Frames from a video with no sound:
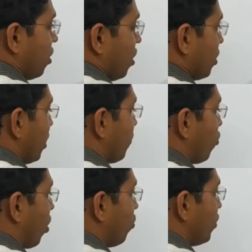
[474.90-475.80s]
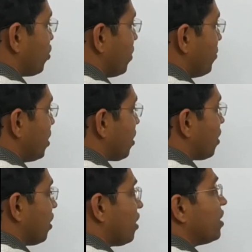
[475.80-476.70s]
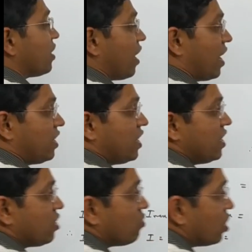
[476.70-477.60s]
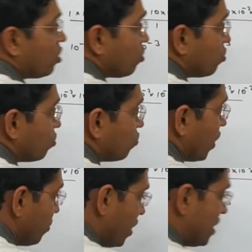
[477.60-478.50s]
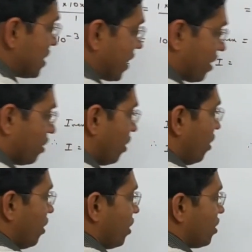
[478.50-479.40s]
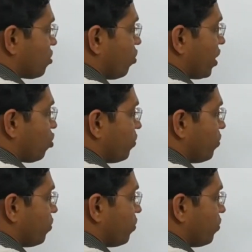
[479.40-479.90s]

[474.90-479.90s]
Therefore, how much will be the current at t equal to 1 millisecond? It is going to be